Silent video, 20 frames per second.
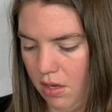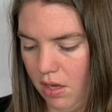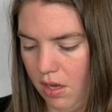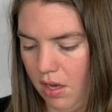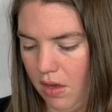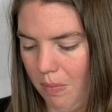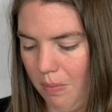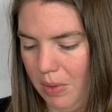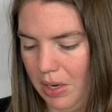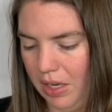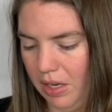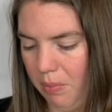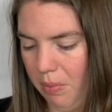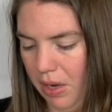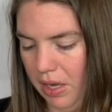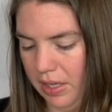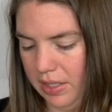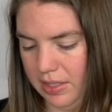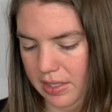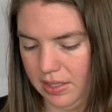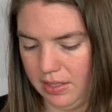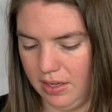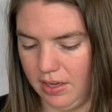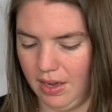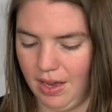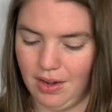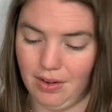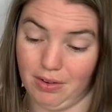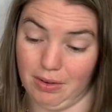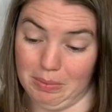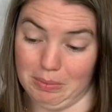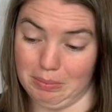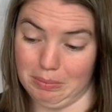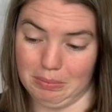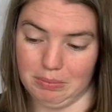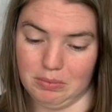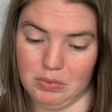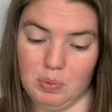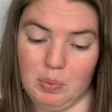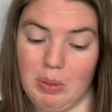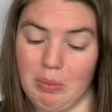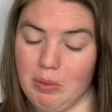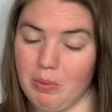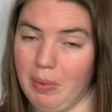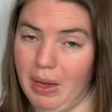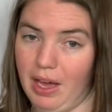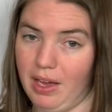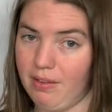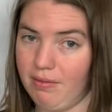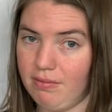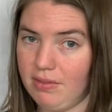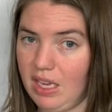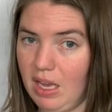But I could probably, I don't know. Do people buy